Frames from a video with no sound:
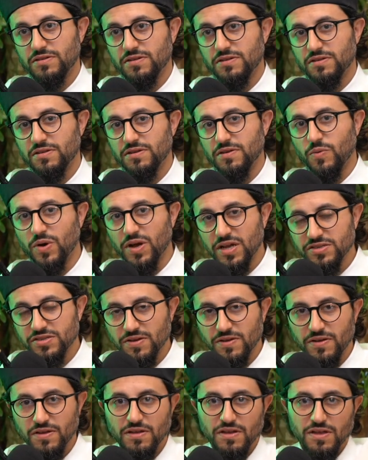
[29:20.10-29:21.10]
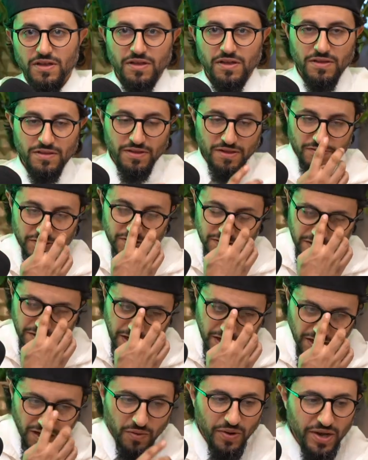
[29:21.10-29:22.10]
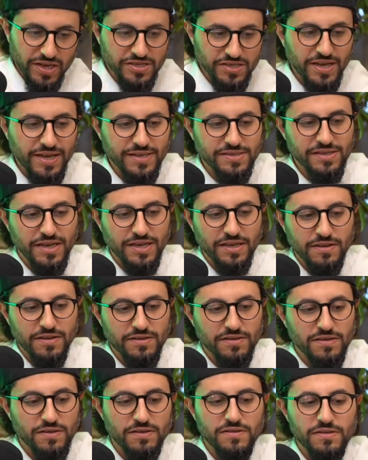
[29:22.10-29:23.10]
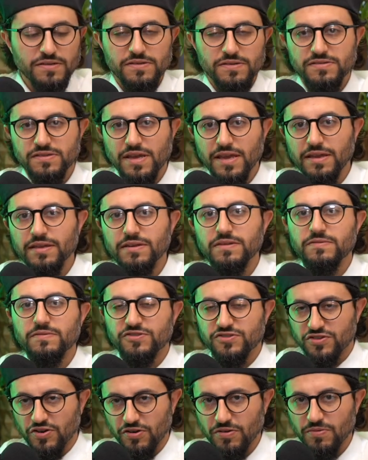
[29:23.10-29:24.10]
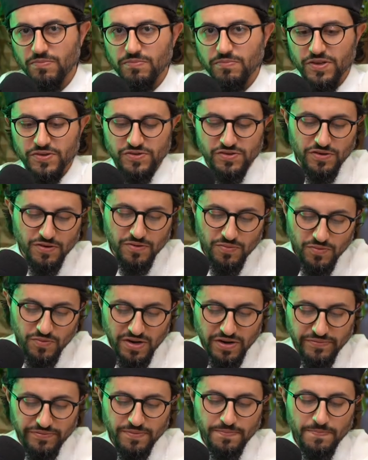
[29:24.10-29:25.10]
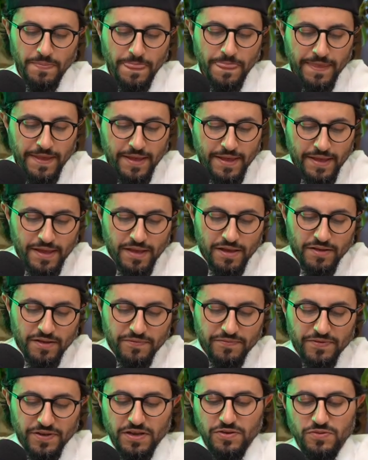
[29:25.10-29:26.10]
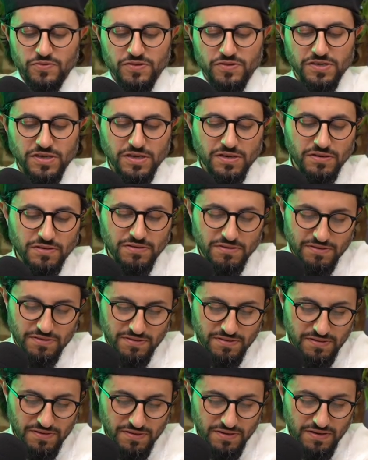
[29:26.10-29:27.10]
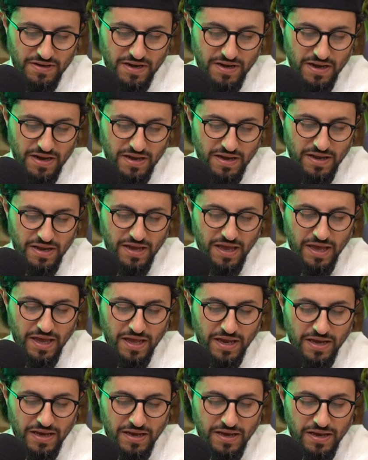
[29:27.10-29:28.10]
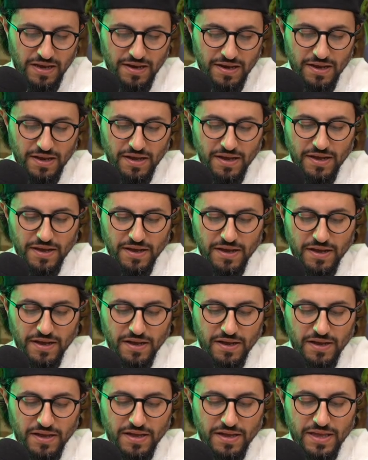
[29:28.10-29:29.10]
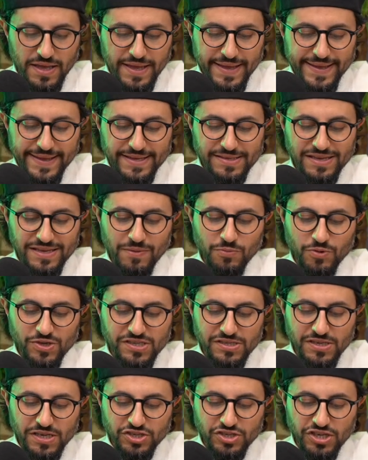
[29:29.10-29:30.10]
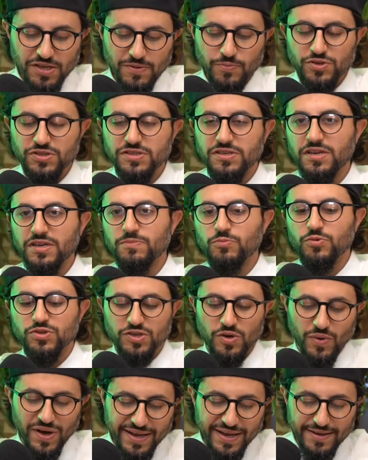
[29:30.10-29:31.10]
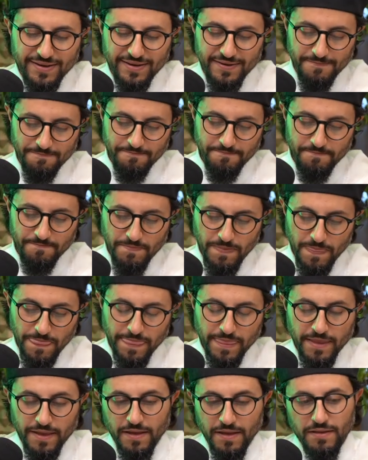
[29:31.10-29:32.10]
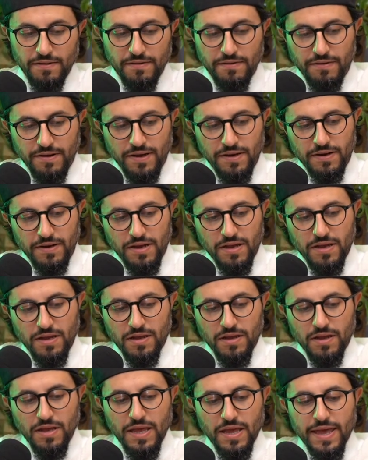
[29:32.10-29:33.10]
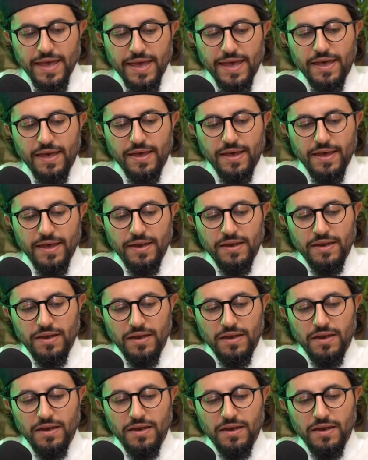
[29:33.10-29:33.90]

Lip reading: Khawaja. They used to say Khawaja as like Sayyid, sir, mister, whatever. Fariduddin. And his name was Najibuddin Mutawakkil. All right. And